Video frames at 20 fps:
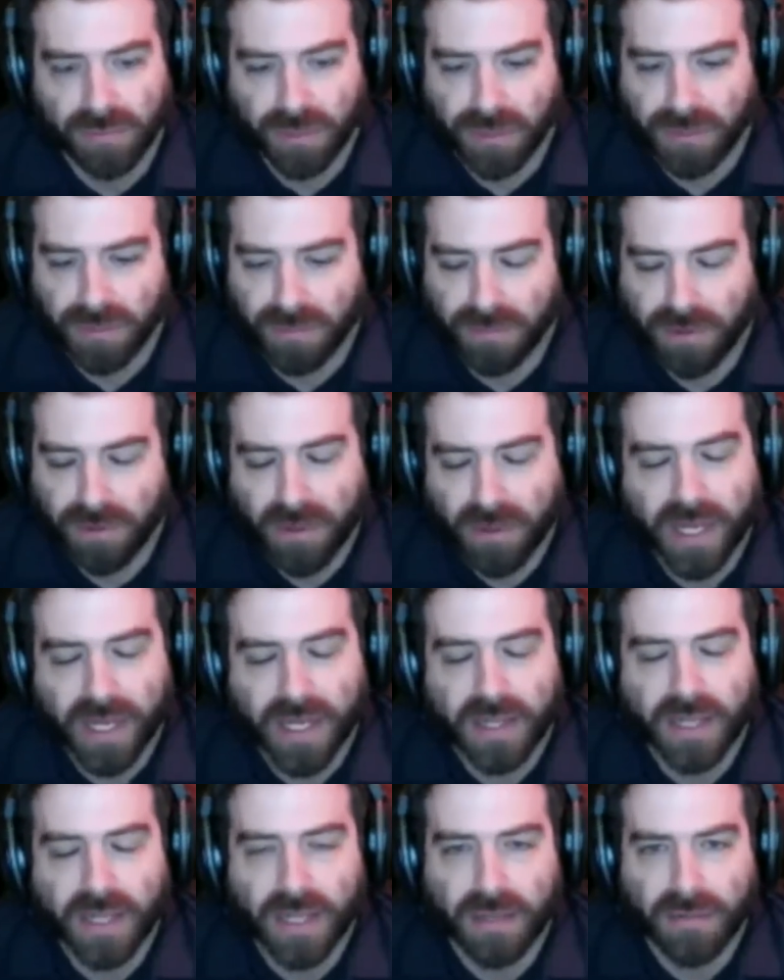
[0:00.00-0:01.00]
look at
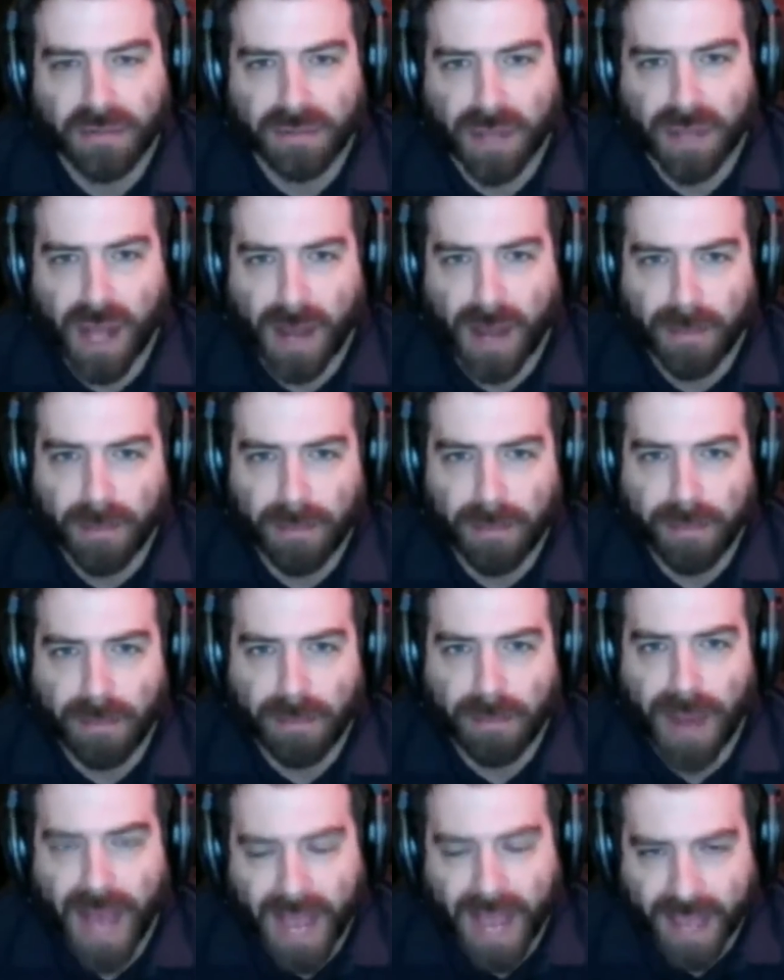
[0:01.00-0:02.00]
it that it's not
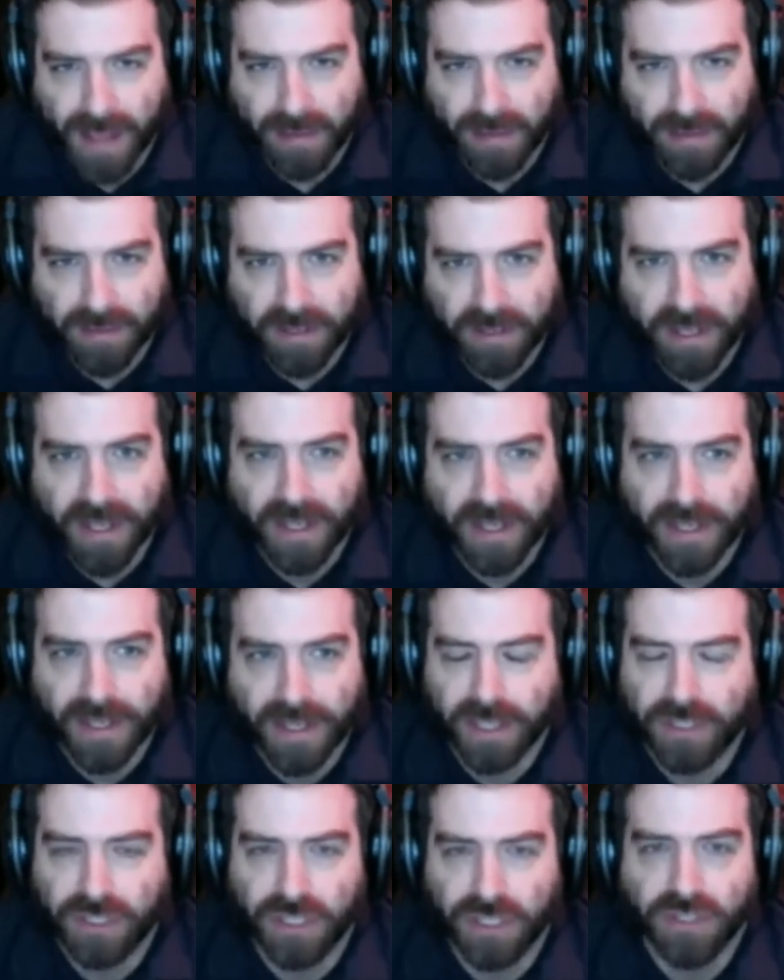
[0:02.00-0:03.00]
biased, that it's
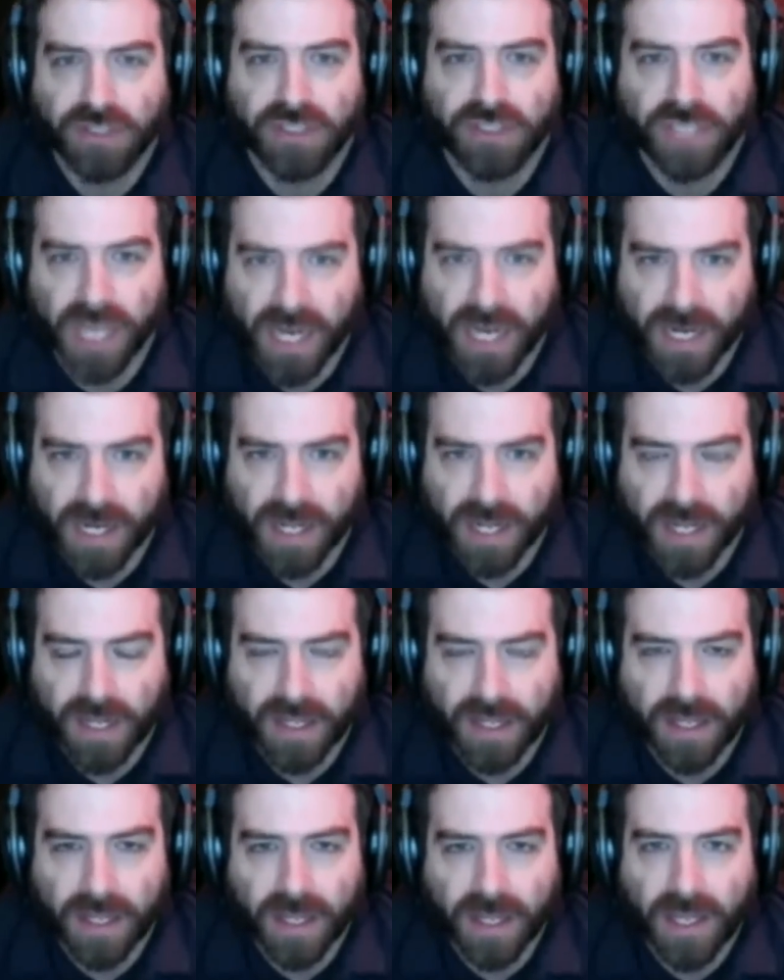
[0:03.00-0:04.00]
just data,
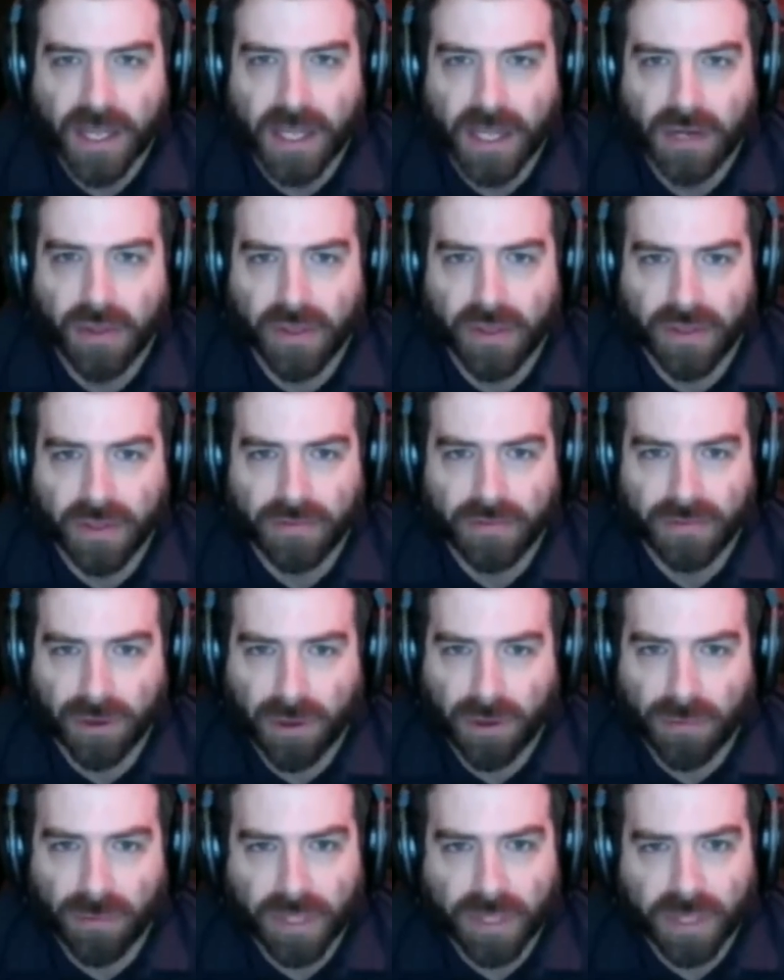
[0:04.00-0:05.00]
that these are all
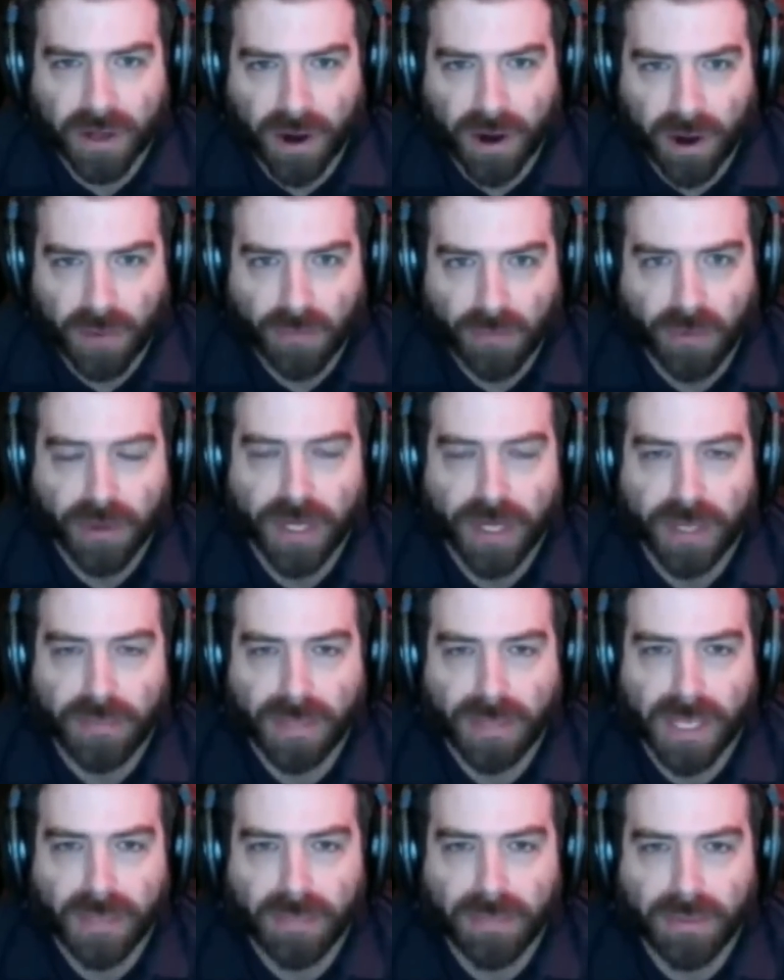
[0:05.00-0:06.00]
really hardworking
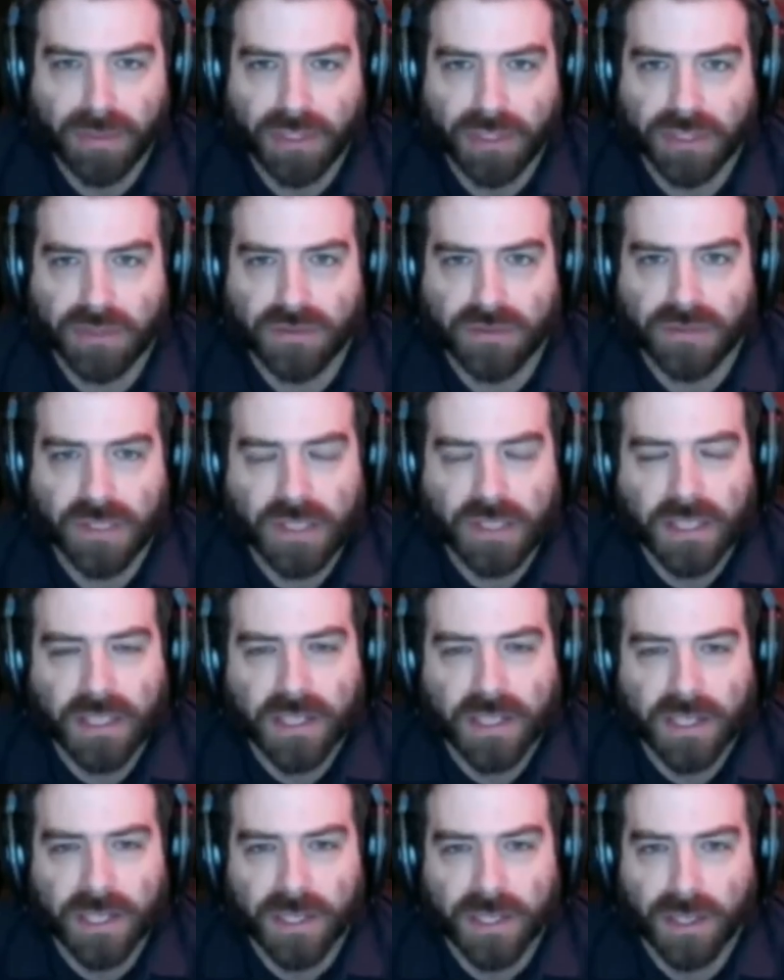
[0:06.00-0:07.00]
people just
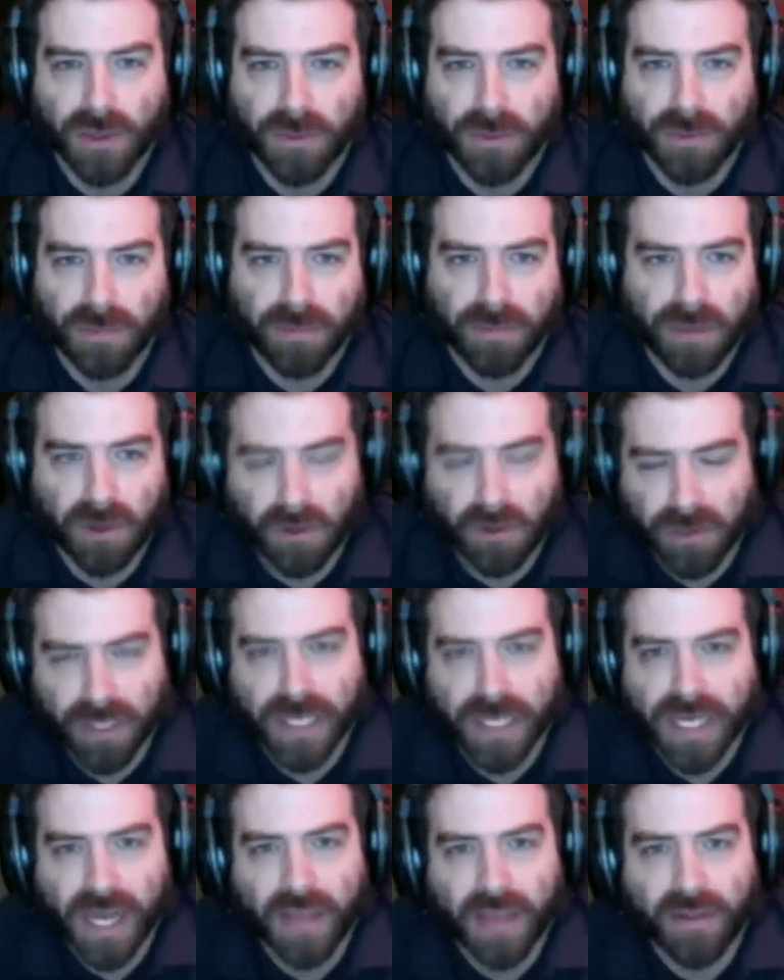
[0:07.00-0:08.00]
culling
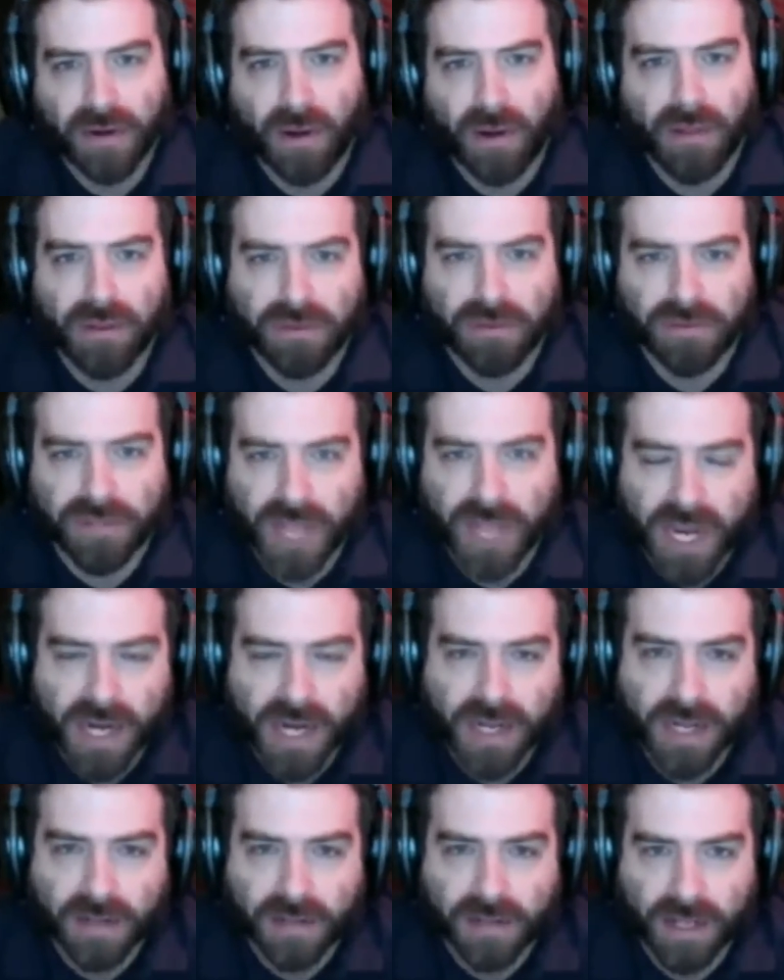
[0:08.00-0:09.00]
together all this
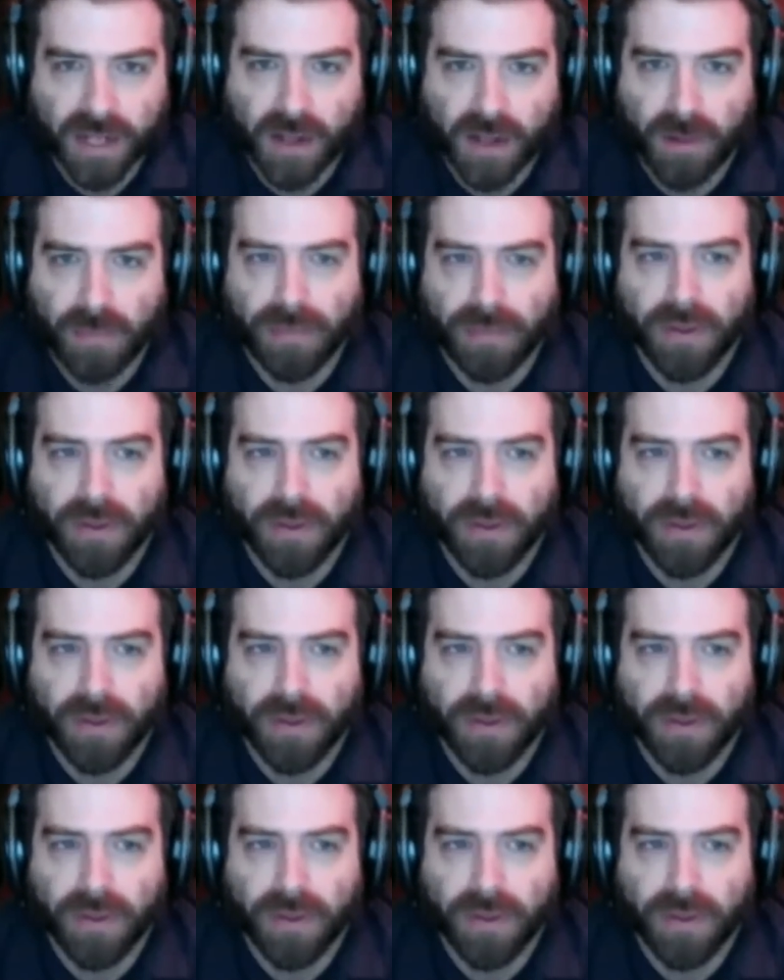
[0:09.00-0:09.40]
data to help